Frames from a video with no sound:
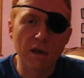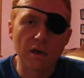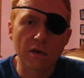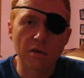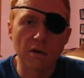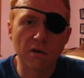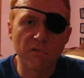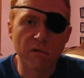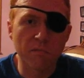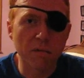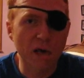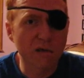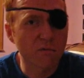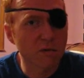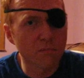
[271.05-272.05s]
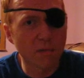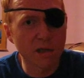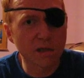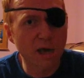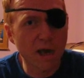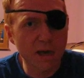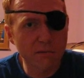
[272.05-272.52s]
So for the past 4
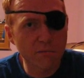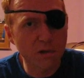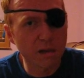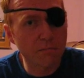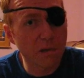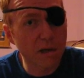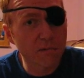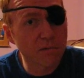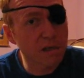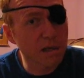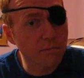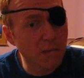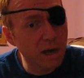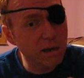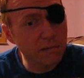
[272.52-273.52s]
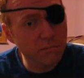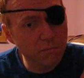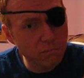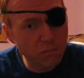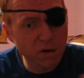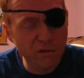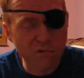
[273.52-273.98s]
months I hadn't really been able to see my
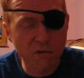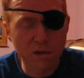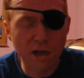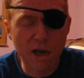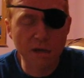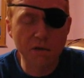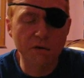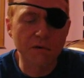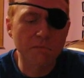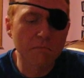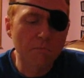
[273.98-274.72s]
wonderful doctor.